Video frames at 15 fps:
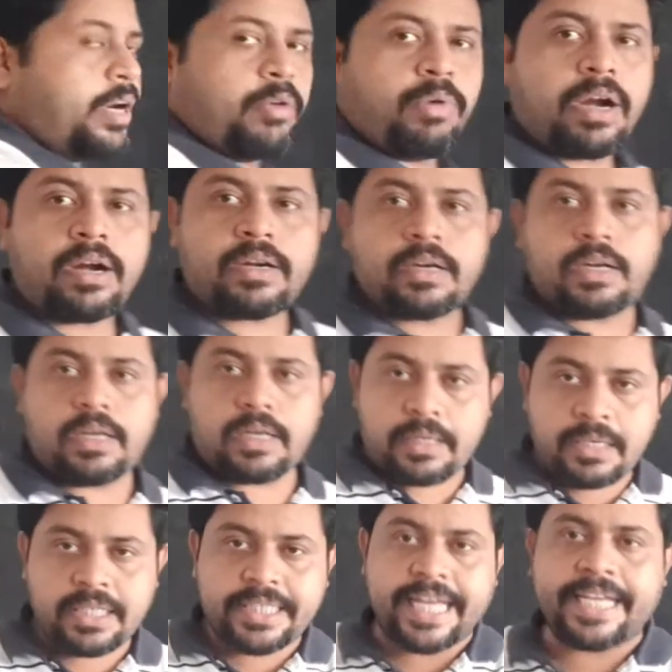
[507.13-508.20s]
you are
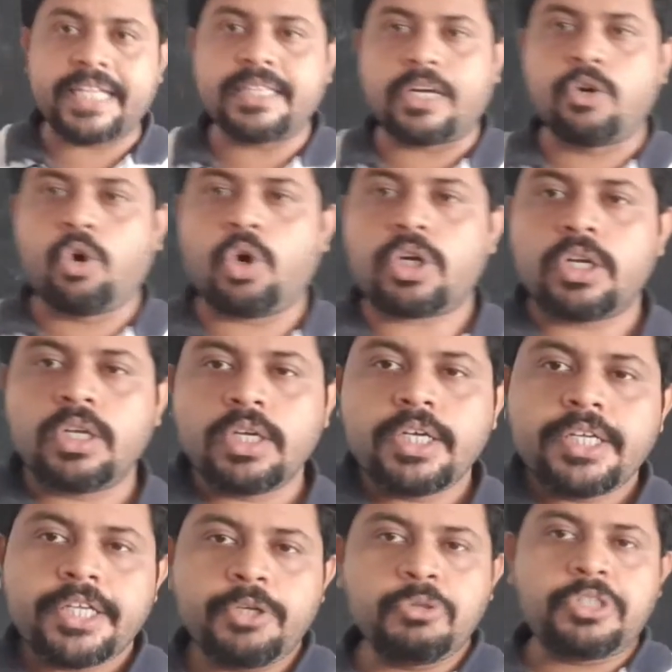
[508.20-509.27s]
taking the
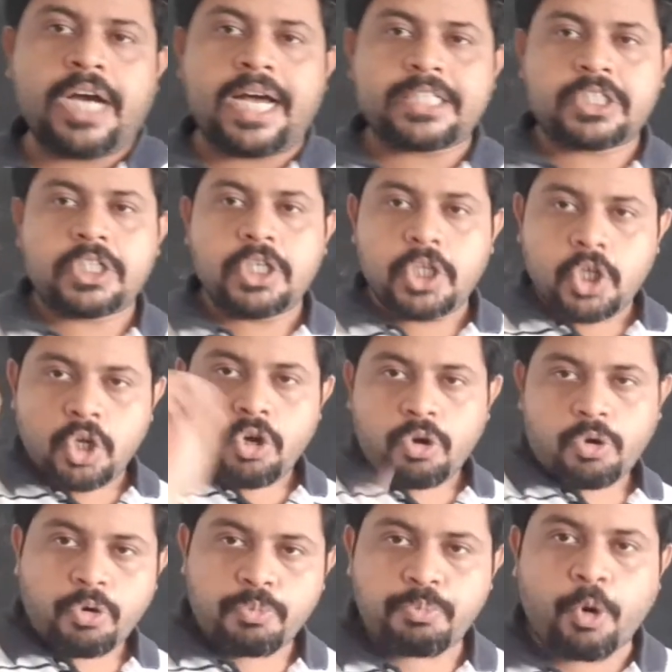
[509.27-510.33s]
note, you just
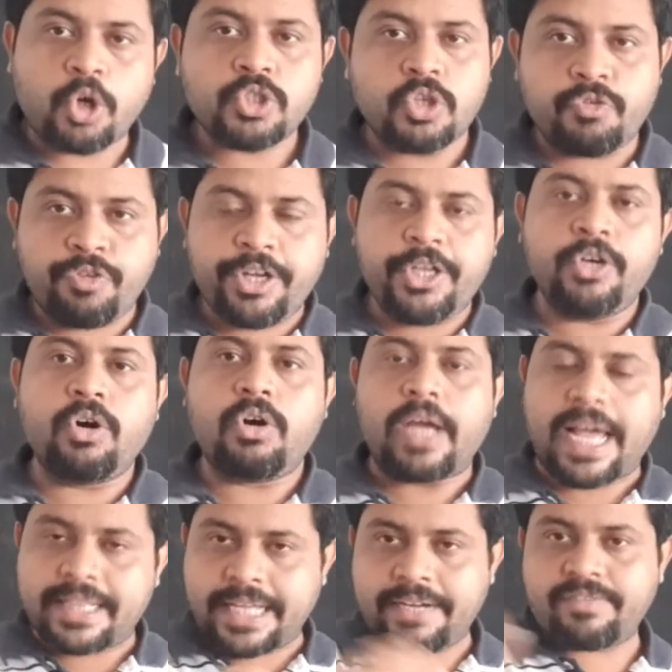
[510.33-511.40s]
pause your
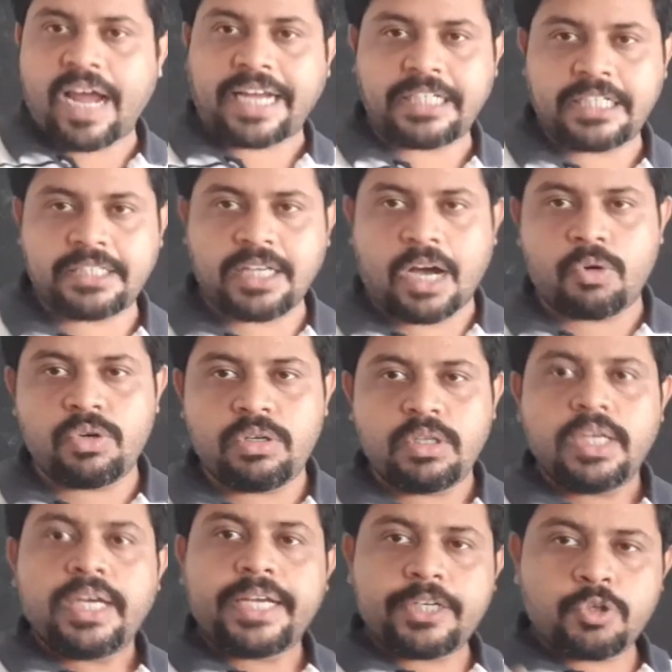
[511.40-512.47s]
video and then write it
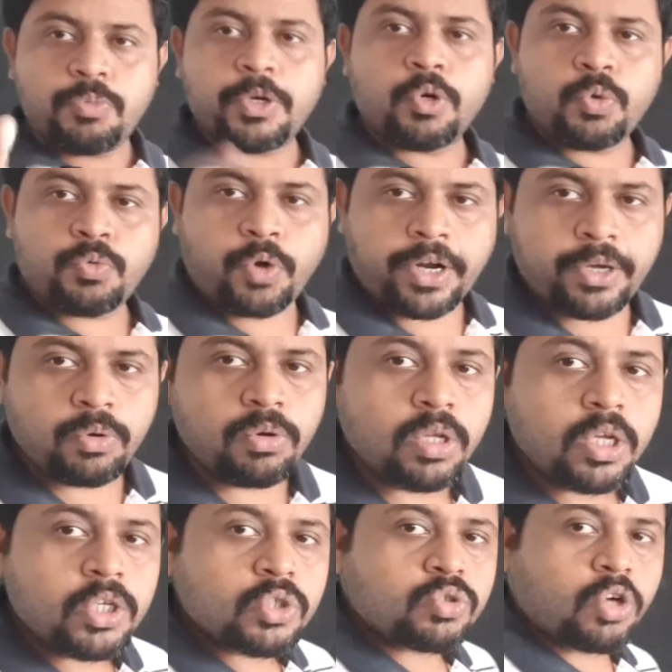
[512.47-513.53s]
down. It will be good for
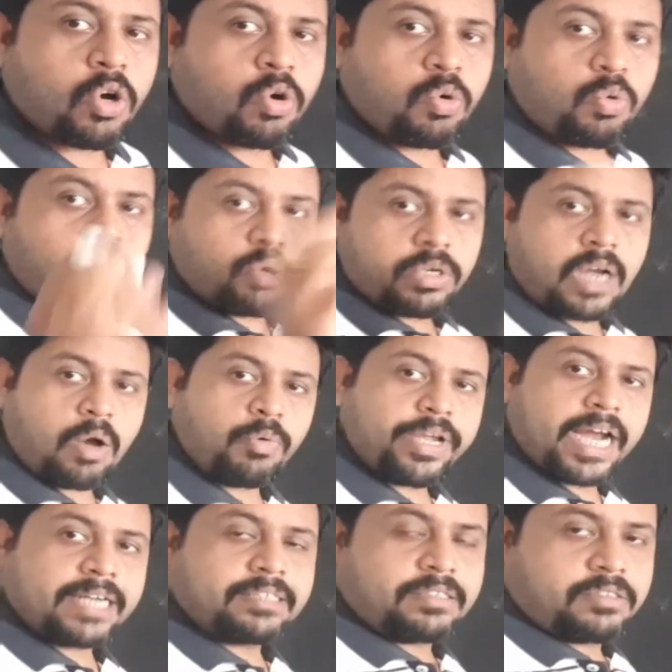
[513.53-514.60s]
you. So now
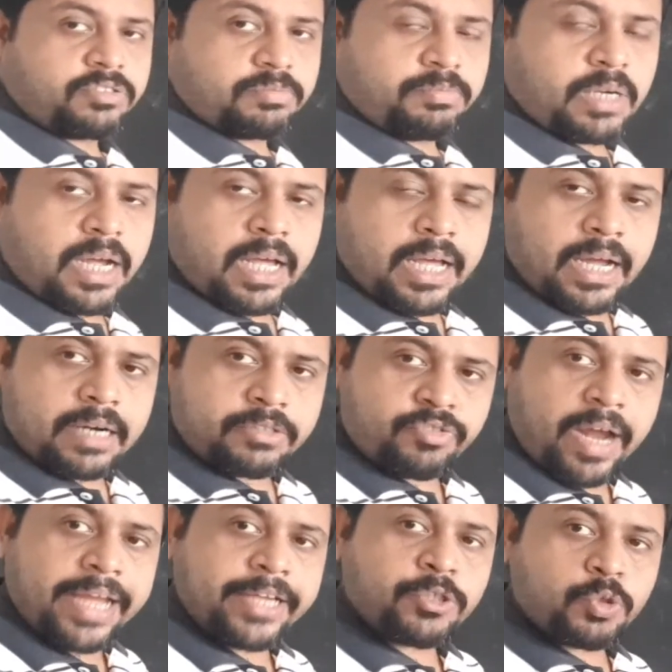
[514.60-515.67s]
we are
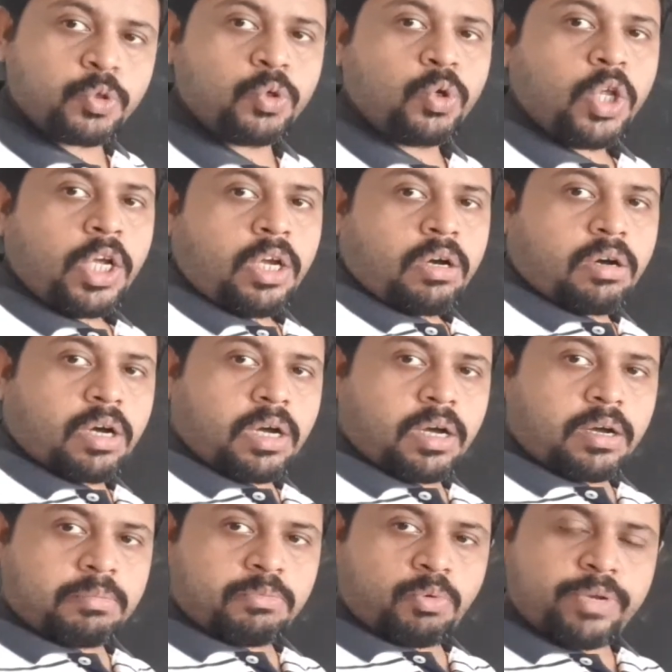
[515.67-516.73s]
trying
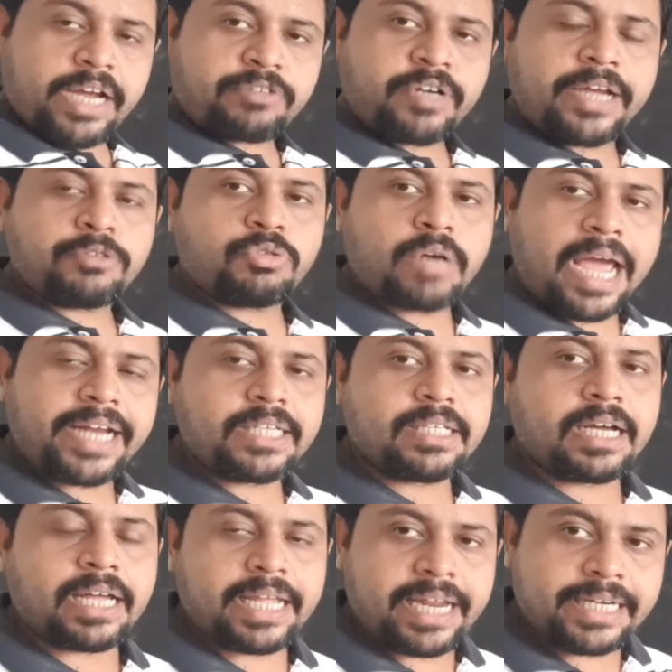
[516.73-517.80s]
to write
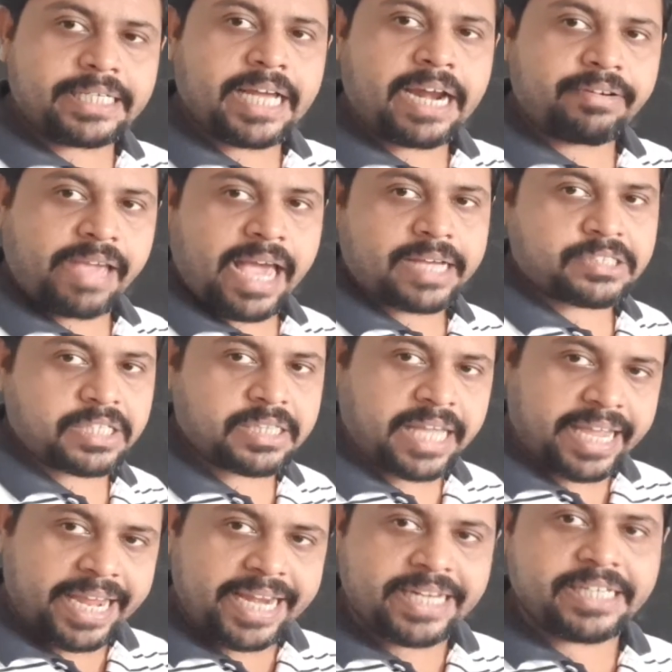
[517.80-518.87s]
the entire reaction, the
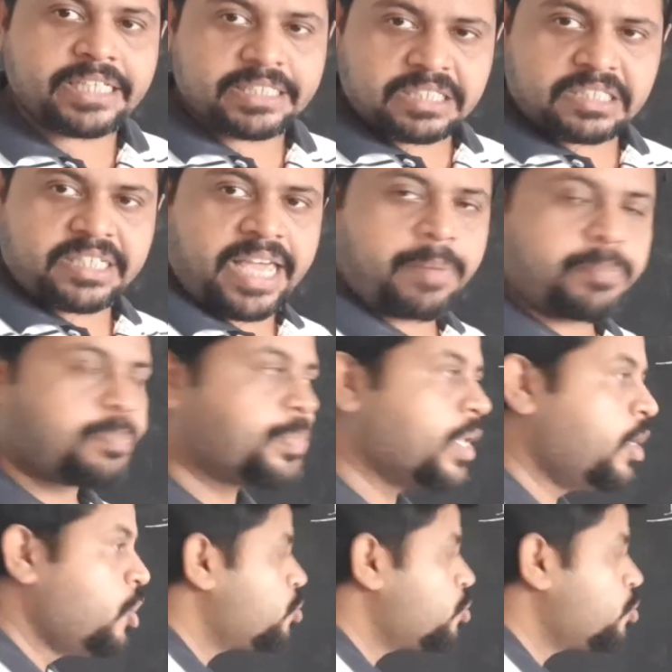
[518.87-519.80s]
end step.